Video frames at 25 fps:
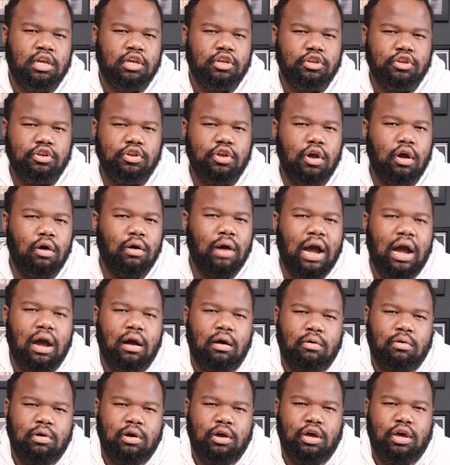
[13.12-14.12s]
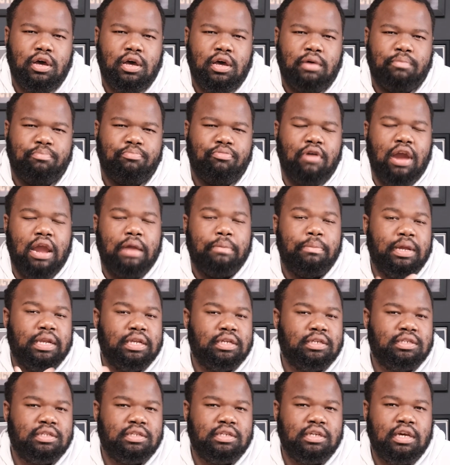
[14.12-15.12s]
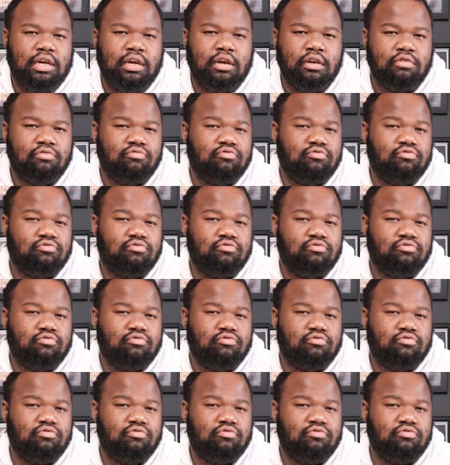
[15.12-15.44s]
you know our Prime Minister,